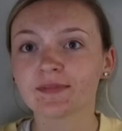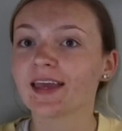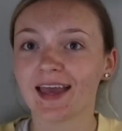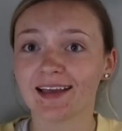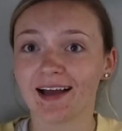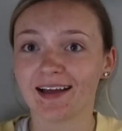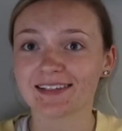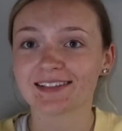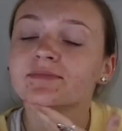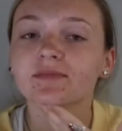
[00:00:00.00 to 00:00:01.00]
Hey
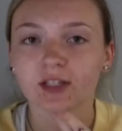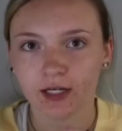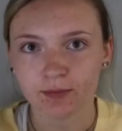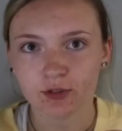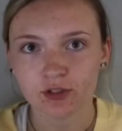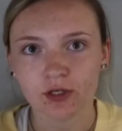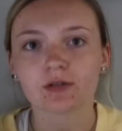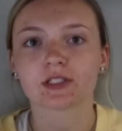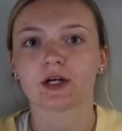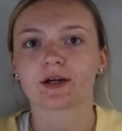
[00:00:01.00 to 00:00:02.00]
guys, I'm so
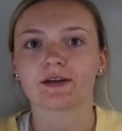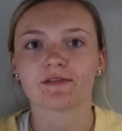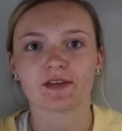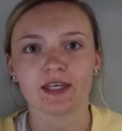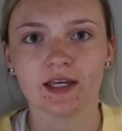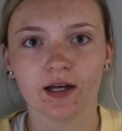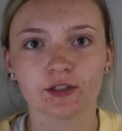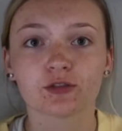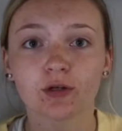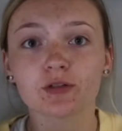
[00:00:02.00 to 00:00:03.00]
sorry for the
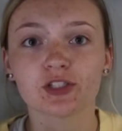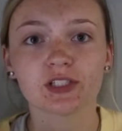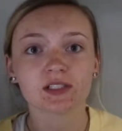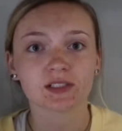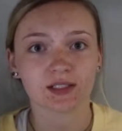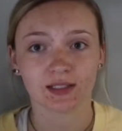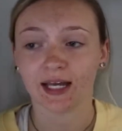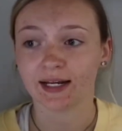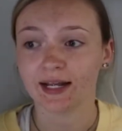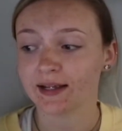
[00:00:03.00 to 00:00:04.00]
atrocious
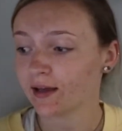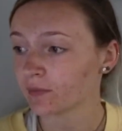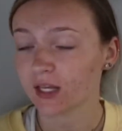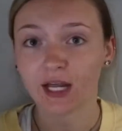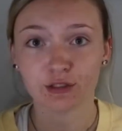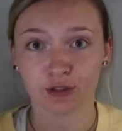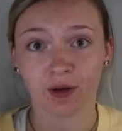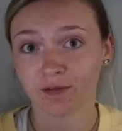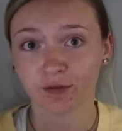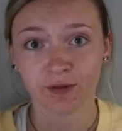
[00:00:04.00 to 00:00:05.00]
lighting. I don't
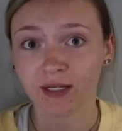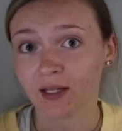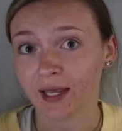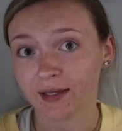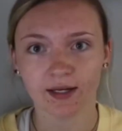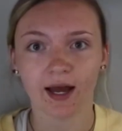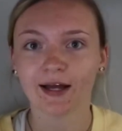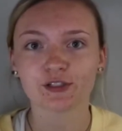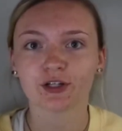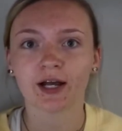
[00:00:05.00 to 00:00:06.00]
have a ring light.
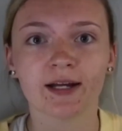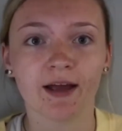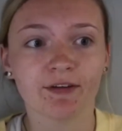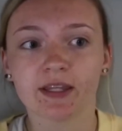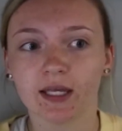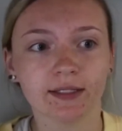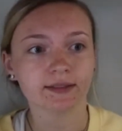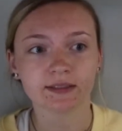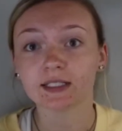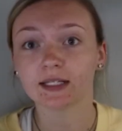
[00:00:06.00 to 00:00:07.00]
I tried everything
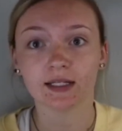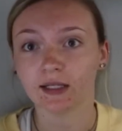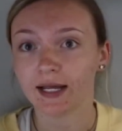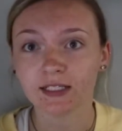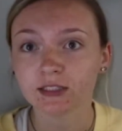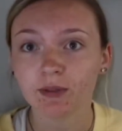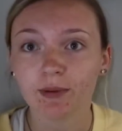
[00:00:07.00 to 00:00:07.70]
to get the lighting to be